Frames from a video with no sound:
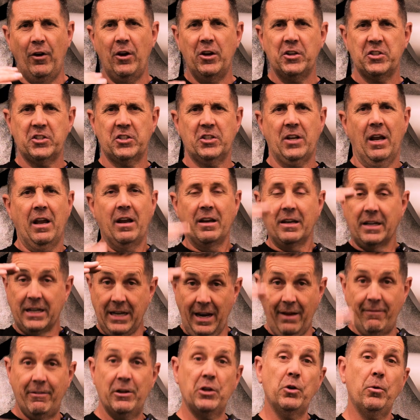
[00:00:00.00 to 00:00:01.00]
First,
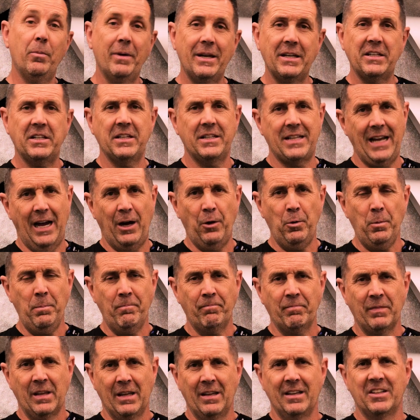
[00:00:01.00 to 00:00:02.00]
get the humidity
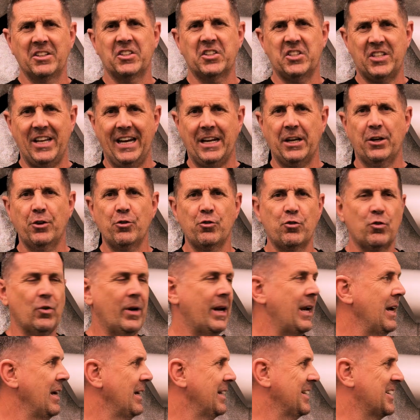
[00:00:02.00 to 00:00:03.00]
down.
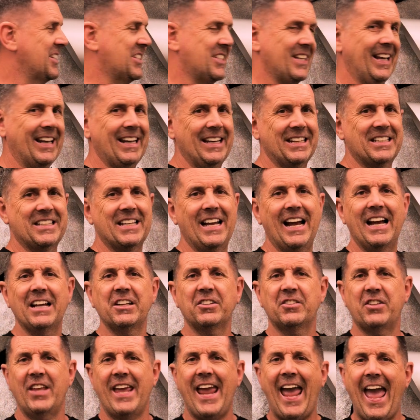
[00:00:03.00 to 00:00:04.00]
Secondary,
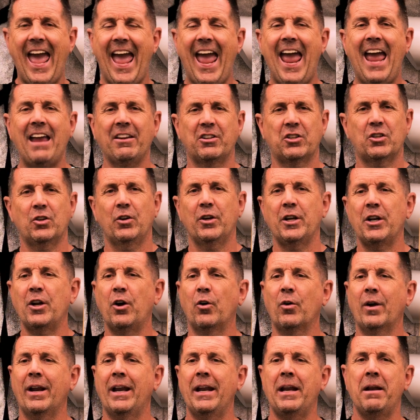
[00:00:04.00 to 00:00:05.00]
sanitize the air so you're
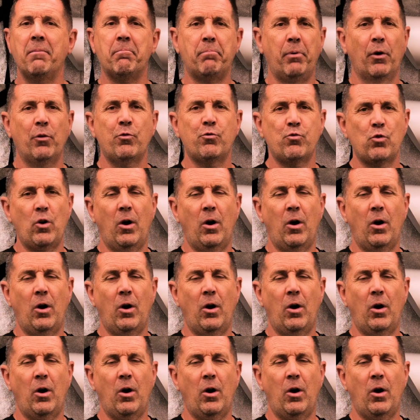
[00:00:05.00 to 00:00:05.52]
not getting any bud